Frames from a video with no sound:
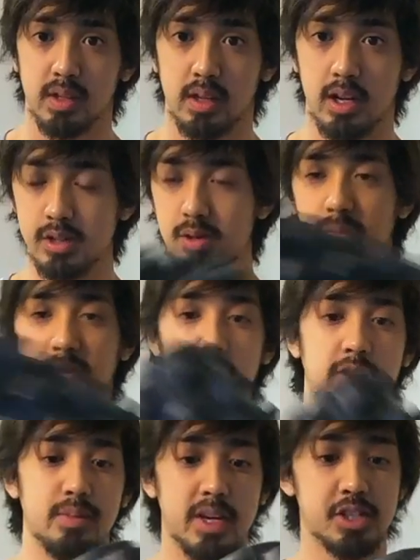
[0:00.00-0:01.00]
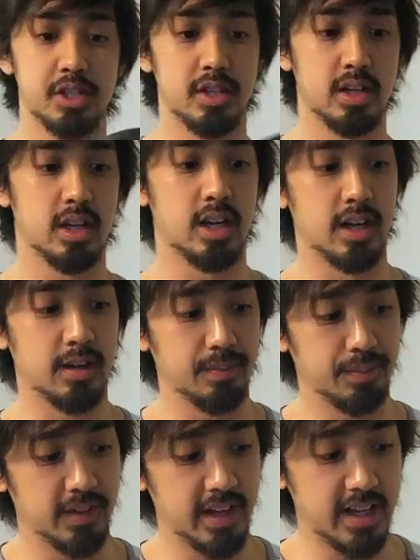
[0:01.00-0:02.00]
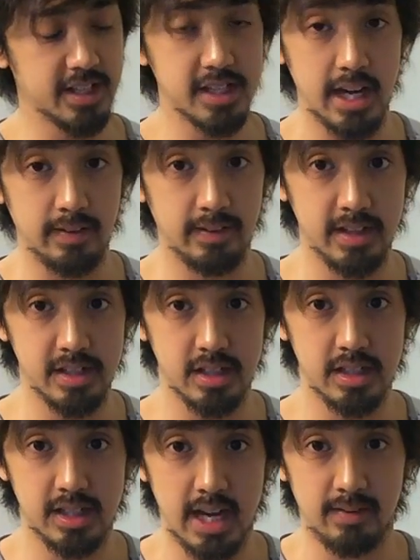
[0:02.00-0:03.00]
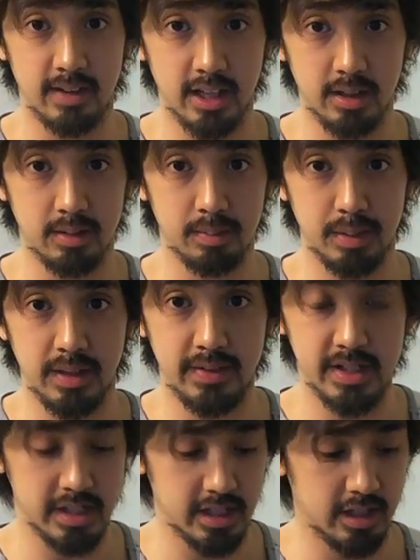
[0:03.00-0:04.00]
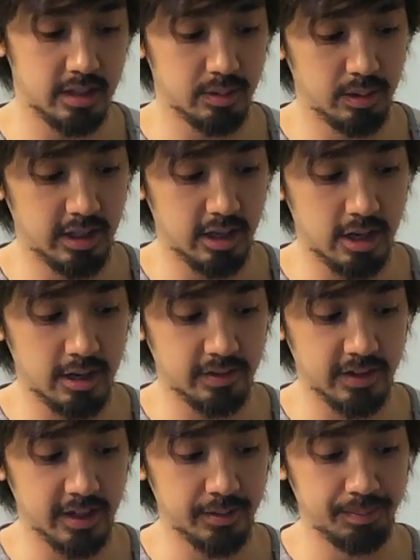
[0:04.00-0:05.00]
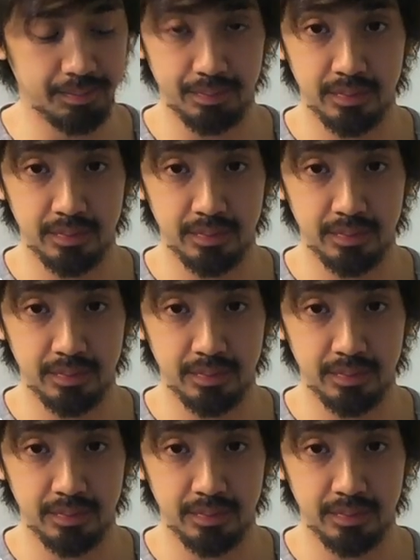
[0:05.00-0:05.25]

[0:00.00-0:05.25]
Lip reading: Also, I forgot to mention, the inside of this is kind of like a PVC, really hard thing,